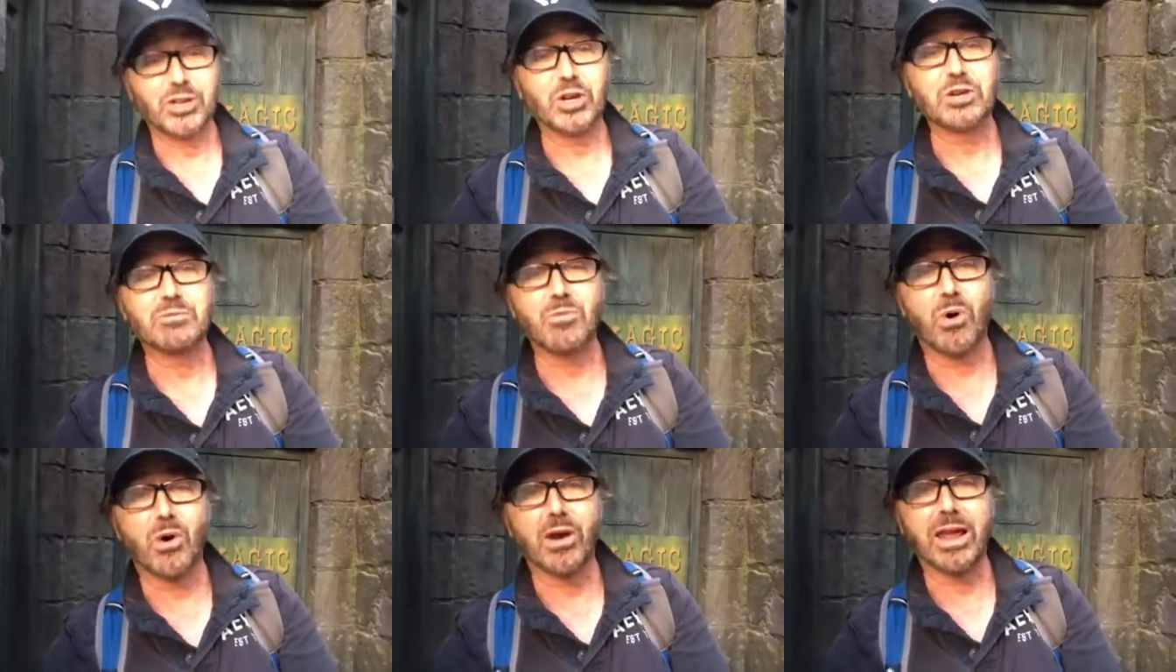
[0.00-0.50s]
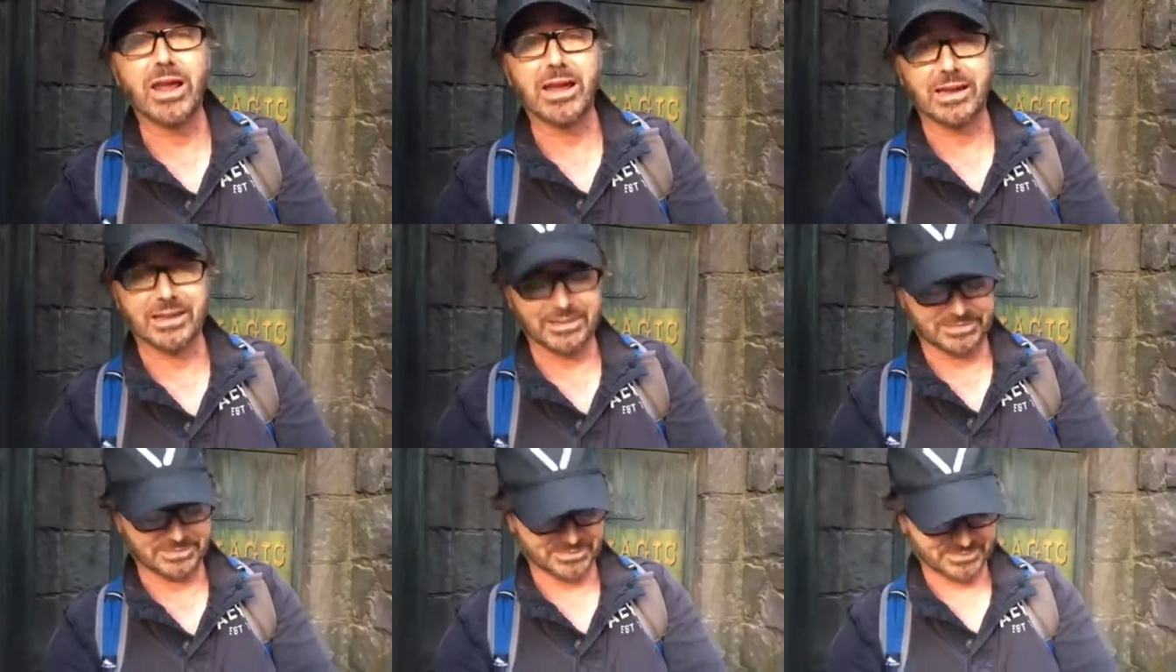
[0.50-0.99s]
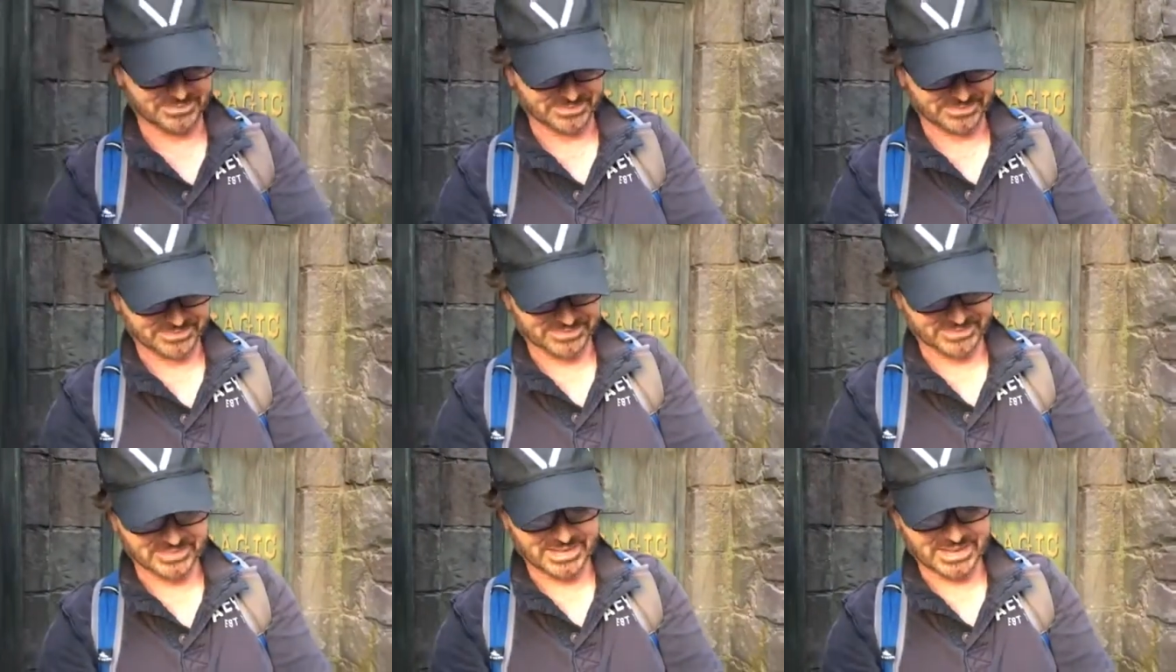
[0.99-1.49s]
Good morning.
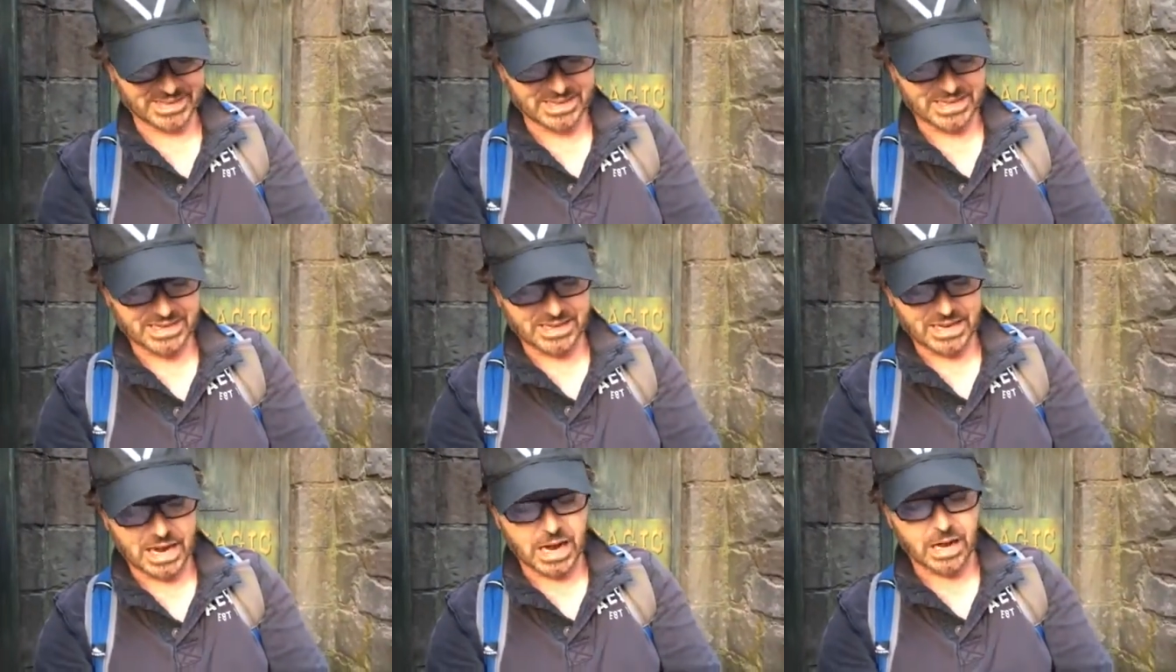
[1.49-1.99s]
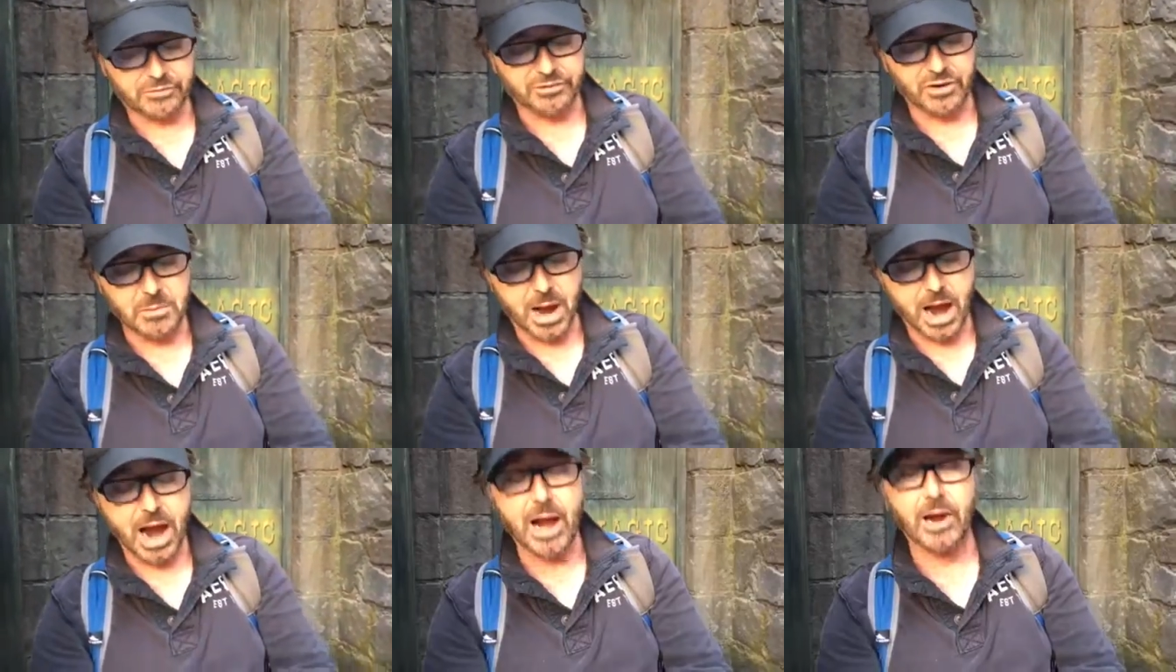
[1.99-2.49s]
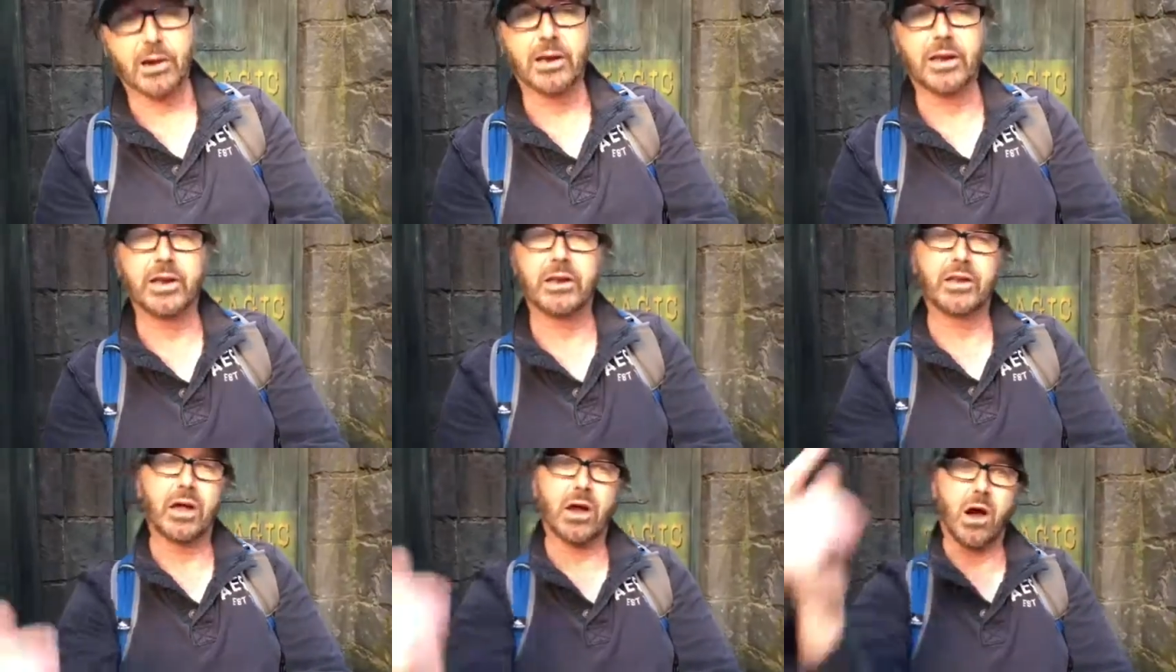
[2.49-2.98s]
Uh, from
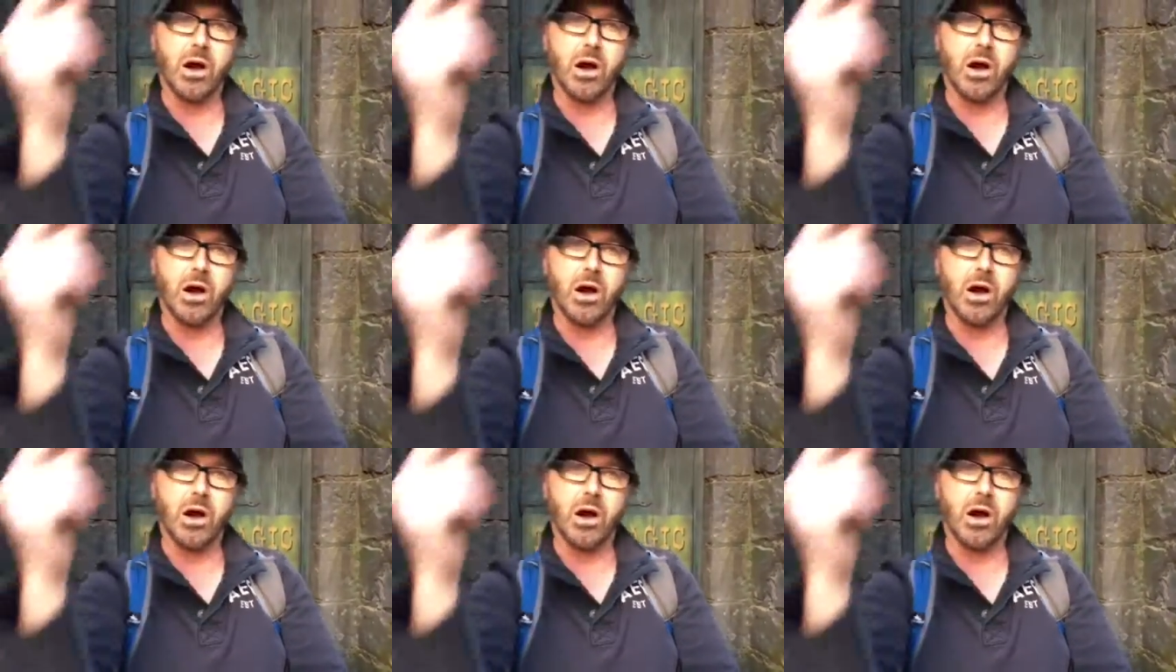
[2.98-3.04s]
Ireland,